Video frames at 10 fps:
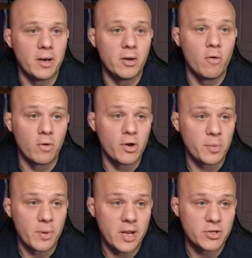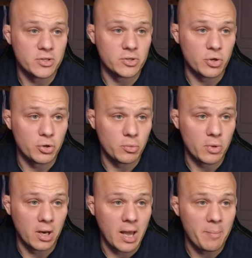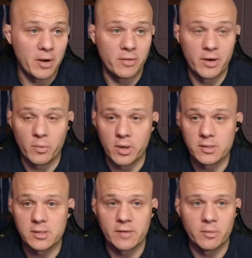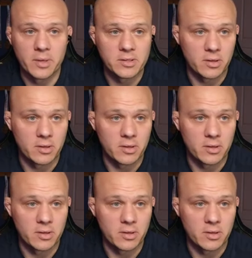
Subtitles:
overall, your pH is a lot better than it was several months ago.